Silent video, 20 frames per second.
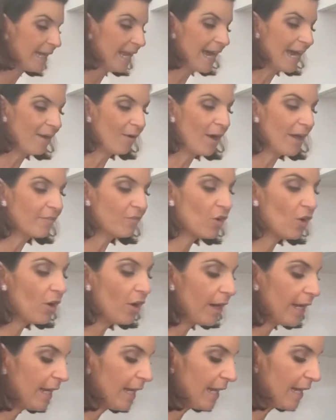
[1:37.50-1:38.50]
Now, I've
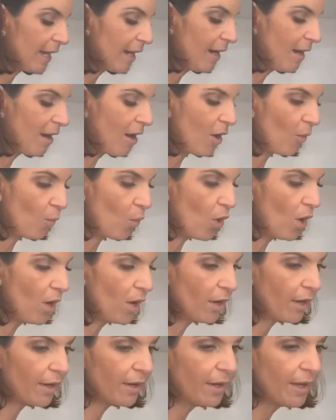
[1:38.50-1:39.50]
got here our
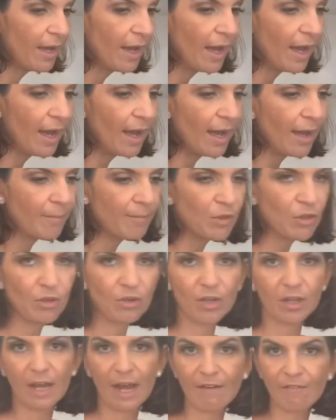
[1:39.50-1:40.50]
wok. Um, you
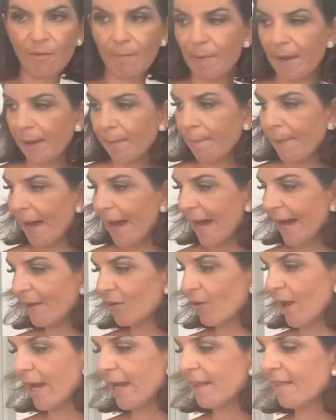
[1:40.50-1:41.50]
can have a big pan
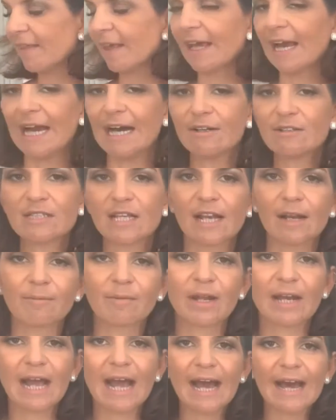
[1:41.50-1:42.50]
or anything else. And I'm
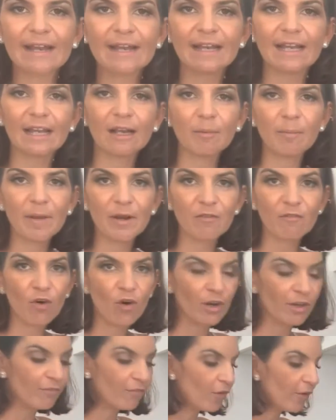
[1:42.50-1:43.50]
gonna add a little bit of
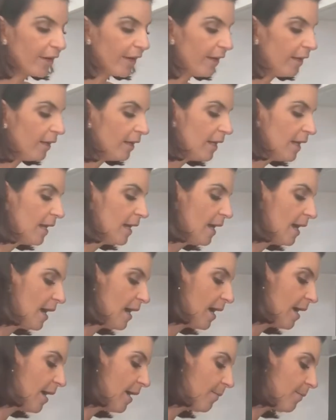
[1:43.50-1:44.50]
olive oil.
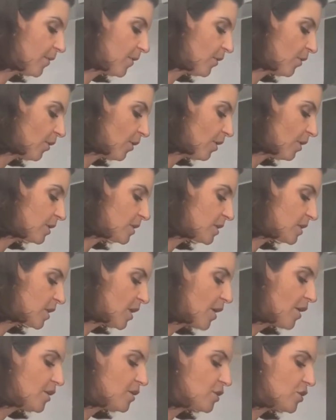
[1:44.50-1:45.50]
Um, not
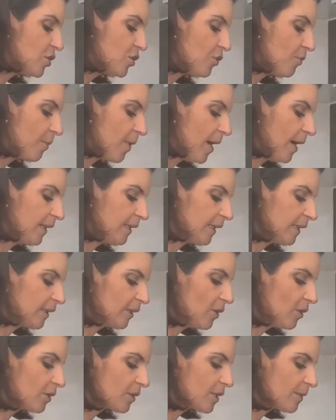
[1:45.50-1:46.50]
too much, it's
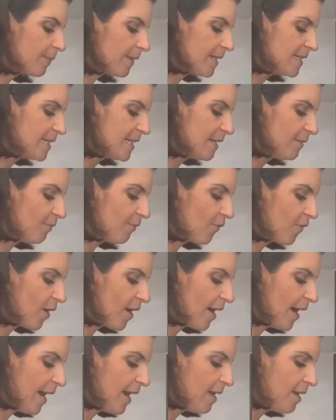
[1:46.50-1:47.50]
not to be deep
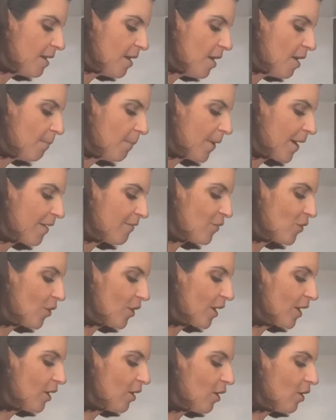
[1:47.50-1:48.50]
fried, but I've
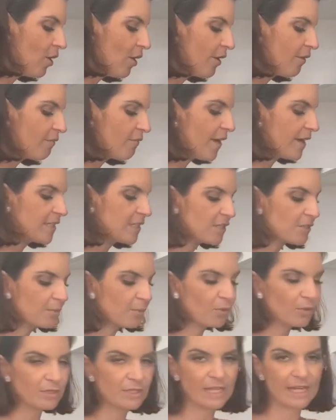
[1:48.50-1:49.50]
got a lot of
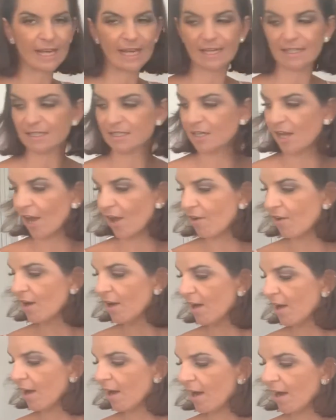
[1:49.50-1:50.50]
vegetables here. So
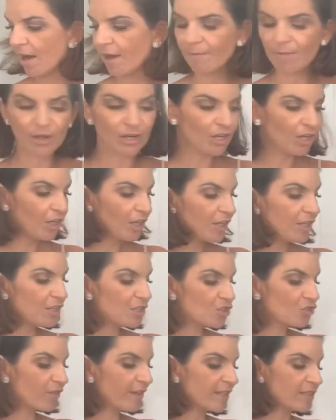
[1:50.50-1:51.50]
um, a good
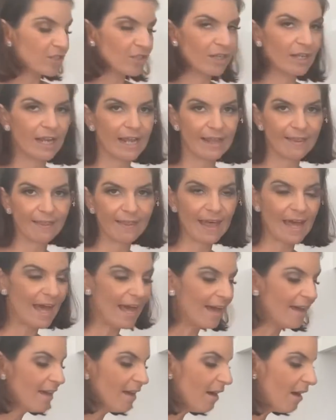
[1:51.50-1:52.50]
drizzle in there.